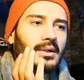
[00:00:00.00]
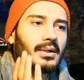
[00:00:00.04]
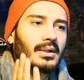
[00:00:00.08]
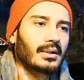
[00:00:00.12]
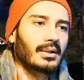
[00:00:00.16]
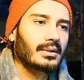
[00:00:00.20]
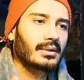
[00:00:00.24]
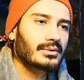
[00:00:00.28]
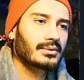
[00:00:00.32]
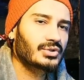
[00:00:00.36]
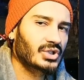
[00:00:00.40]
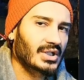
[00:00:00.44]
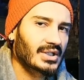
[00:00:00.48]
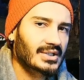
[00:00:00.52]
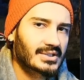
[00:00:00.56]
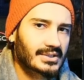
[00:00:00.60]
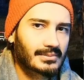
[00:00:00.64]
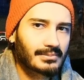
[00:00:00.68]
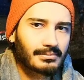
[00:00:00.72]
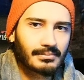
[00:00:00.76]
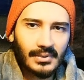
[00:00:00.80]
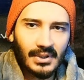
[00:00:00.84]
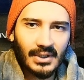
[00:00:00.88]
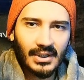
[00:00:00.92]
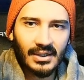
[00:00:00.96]
Just
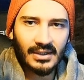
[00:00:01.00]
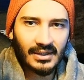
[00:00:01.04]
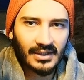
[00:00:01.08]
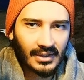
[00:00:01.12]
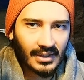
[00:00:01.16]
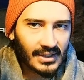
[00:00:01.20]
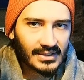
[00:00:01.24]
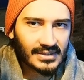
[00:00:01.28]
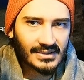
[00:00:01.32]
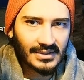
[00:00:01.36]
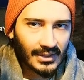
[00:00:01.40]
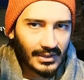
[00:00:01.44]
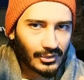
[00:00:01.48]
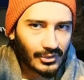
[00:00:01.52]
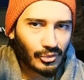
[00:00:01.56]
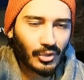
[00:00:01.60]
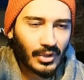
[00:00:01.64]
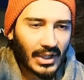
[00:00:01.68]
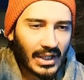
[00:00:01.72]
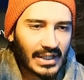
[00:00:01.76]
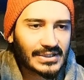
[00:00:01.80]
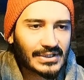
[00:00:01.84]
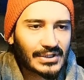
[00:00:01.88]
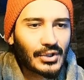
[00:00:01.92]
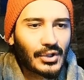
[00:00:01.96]
in case, let you
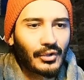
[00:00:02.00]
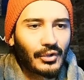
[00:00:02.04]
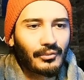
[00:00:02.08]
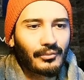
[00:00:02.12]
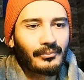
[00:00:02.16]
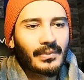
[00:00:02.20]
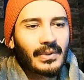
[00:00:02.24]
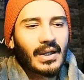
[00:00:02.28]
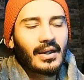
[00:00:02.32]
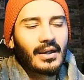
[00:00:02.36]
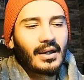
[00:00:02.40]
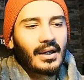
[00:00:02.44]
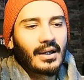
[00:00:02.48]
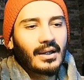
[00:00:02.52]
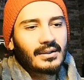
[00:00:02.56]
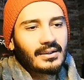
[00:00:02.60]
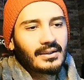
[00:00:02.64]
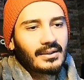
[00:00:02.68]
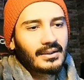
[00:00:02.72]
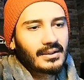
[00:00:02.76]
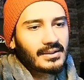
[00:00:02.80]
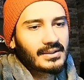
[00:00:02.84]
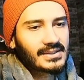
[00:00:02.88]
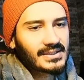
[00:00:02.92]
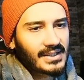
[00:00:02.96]
guys know. And
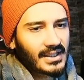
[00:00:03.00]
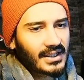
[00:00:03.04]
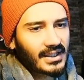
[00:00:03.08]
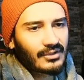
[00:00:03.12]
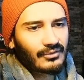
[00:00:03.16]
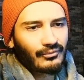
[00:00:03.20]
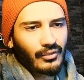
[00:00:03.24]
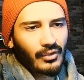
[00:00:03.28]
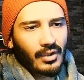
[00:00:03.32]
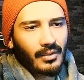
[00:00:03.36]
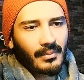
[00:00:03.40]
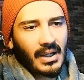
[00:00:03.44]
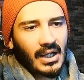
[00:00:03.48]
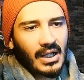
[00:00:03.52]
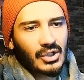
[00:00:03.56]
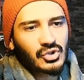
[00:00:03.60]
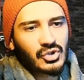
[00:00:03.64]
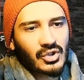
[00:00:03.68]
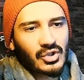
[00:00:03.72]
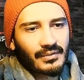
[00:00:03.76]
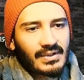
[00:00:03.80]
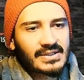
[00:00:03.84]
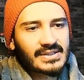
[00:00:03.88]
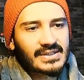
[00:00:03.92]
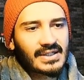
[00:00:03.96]
the second form also
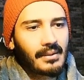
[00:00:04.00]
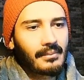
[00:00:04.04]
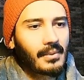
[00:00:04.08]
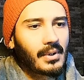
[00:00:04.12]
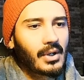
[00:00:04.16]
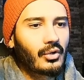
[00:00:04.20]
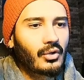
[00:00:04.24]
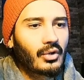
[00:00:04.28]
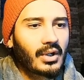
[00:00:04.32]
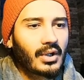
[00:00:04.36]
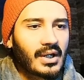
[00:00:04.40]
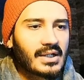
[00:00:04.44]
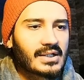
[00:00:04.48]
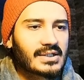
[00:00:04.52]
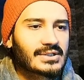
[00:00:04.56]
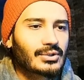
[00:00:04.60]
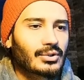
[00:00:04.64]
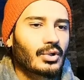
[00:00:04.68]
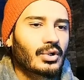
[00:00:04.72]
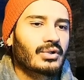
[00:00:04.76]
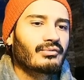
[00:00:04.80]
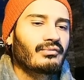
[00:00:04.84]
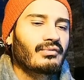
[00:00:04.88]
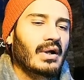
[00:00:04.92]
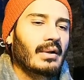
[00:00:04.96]
the same aura, guys,
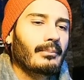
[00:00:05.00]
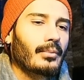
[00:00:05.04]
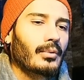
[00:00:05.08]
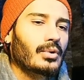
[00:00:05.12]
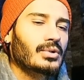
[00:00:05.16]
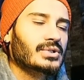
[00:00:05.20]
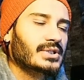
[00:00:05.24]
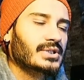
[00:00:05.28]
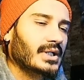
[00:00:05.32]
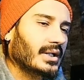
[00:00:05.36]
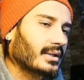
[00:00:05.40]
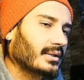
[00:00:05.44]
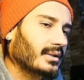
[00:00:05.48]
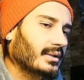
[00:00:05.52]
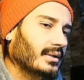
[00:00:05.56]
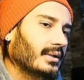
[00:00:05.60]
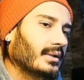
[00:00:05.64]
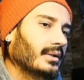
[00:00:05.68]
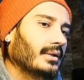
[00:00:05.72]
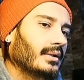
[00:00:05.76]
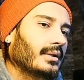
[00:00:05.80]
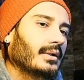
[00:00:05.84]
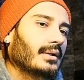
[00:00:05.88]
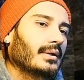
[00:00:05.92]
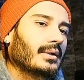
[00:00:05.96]
35%.
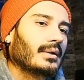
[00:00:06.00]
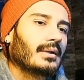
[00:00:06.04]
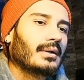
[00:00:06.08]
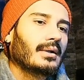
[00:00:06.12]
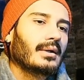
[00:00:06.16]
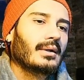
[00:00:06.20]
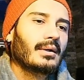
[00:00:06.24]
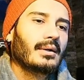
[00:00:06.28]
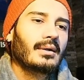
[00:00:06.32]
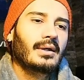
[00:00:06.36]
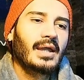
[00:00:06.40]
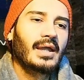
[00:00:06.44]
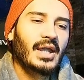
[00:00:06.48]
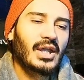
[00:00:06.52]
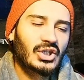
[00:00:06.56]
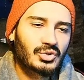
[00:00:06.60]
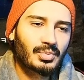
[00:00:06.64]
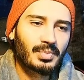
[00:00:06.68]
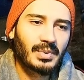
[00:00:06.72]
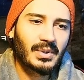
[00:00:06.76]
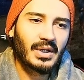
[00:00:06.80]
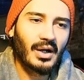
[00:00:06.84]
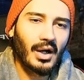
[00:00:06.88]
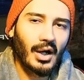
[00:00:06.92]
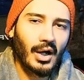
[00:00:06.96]

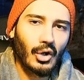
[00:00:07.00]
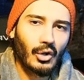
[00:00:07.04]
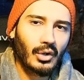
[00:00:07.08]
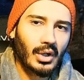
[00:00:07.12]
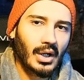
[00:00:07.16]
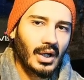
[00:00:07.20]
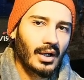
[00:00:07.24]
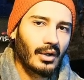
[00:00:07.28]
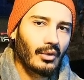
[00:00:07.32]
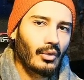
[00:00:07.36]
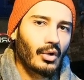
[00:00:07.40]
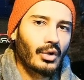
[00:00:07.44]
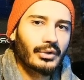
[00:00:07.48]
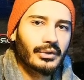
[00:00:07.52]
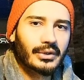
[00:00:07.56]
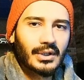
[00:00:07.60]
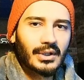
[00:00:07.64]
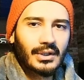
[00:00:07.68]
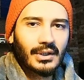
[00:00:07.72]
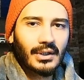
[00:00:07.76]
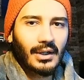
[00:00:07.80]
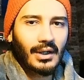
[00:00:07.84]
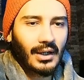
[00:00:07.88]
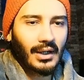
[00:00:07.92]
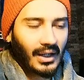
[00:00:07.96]
HP aura on
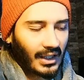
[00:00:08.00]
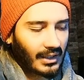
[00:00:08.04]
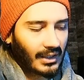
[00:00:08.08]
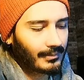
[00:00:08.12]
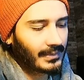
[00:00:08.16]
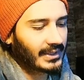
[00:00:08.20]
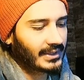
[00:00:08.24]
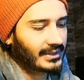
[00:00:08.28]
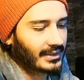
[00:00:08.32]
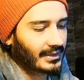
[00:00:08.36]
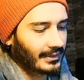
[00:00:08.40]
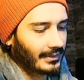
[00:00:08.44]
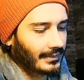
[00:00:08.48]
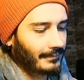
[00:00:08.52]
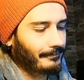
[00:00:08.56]
the all battle.